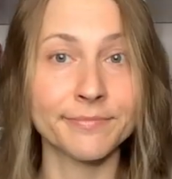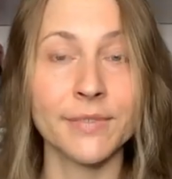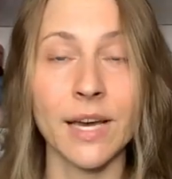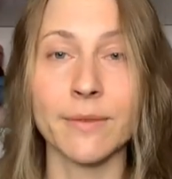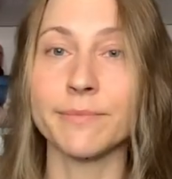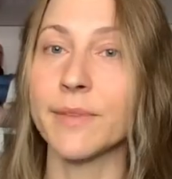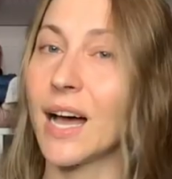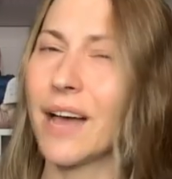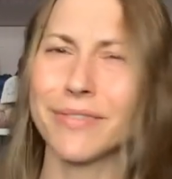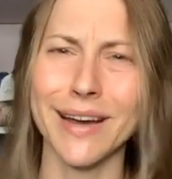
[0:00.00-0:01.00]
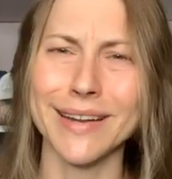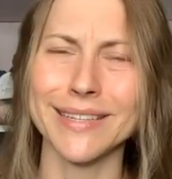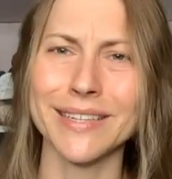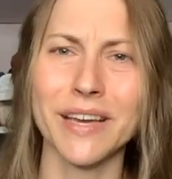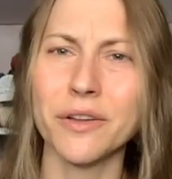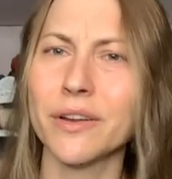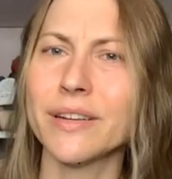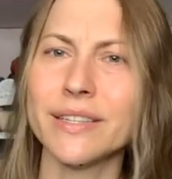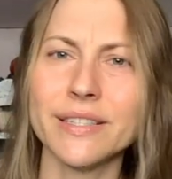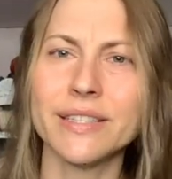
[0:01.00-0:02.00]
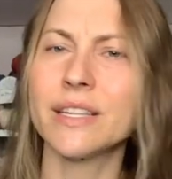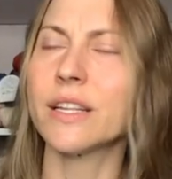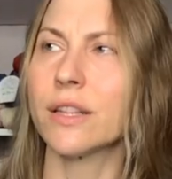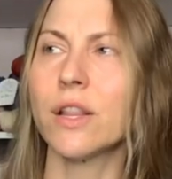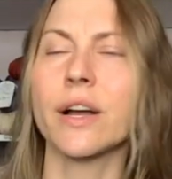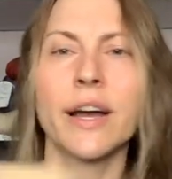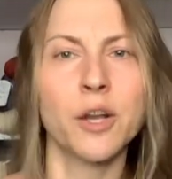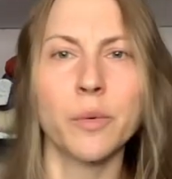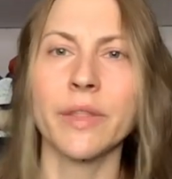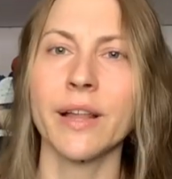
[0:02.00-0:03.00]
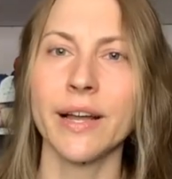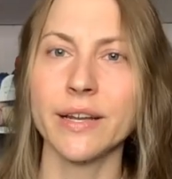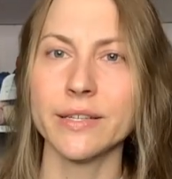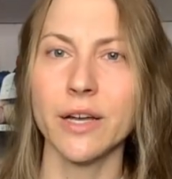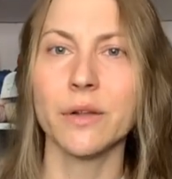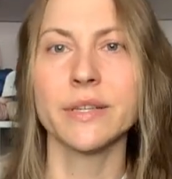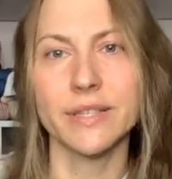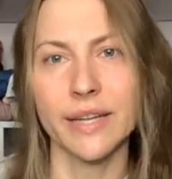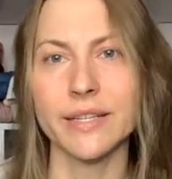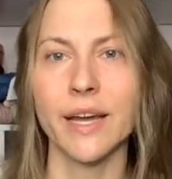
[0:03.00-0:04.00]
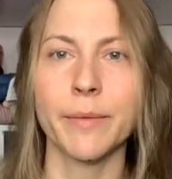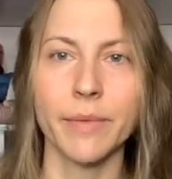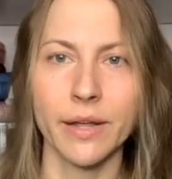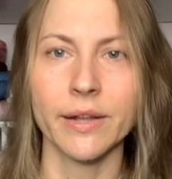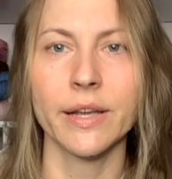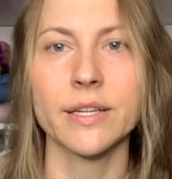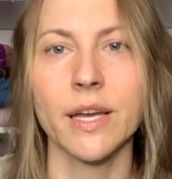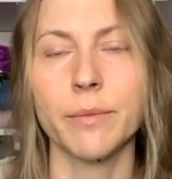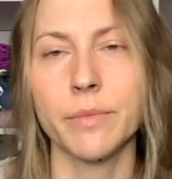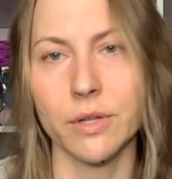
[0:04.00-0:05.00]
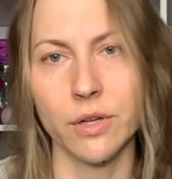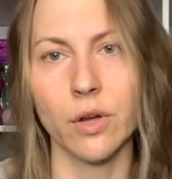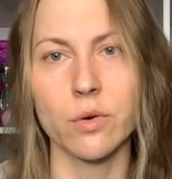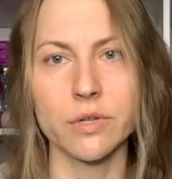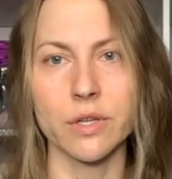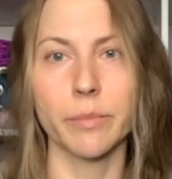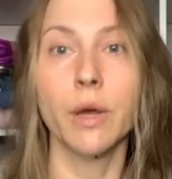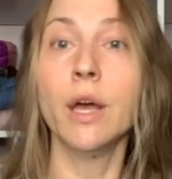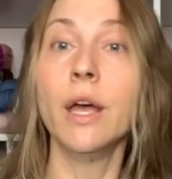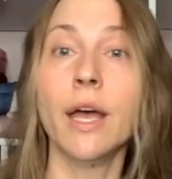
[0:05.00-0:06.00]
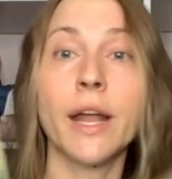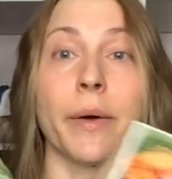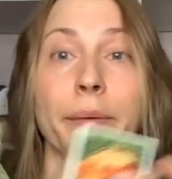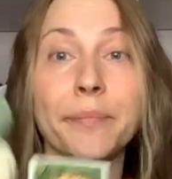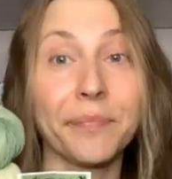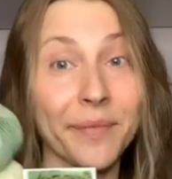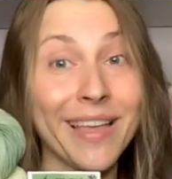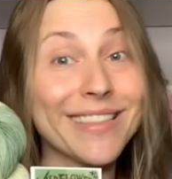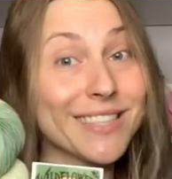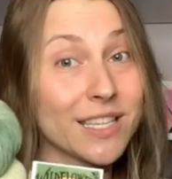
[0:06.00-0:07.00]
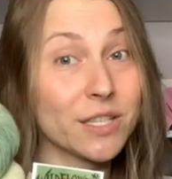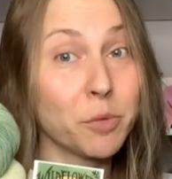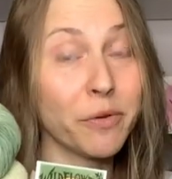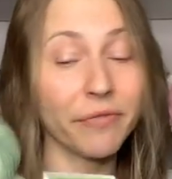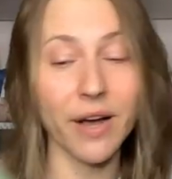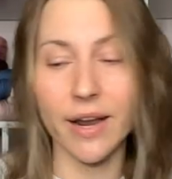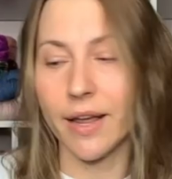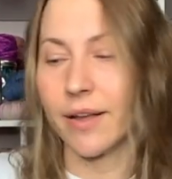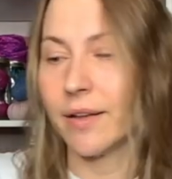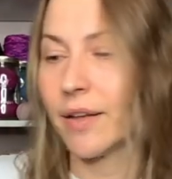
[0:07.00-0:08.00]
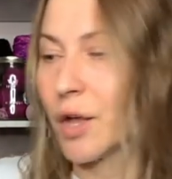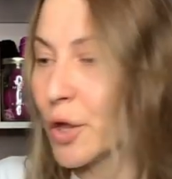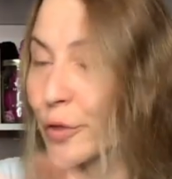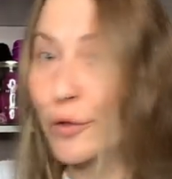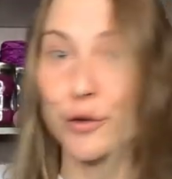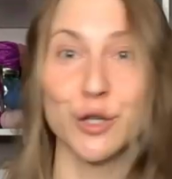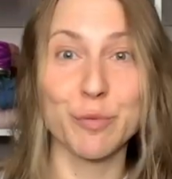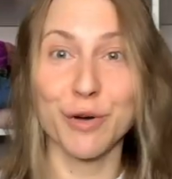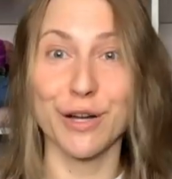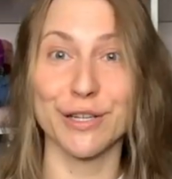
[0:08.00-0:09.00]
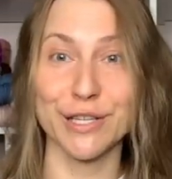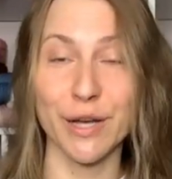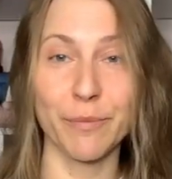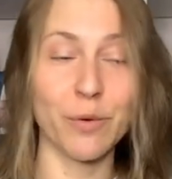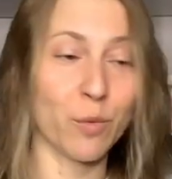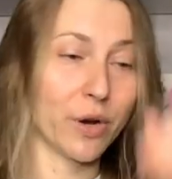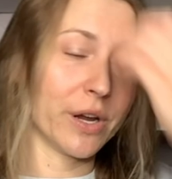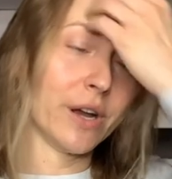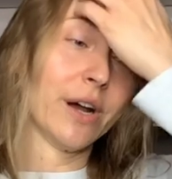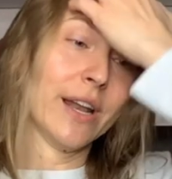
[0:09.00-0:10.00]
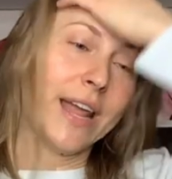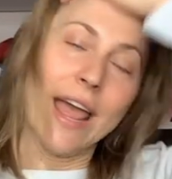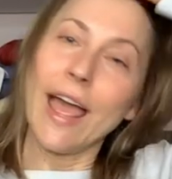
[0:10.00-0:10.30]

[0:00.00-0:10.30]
yeah, I've got it together. Look, I know when the light is out is daytime, and nighttime you go to sleep. Anyway, this is going to be Friday. Those are the projects I've been working on,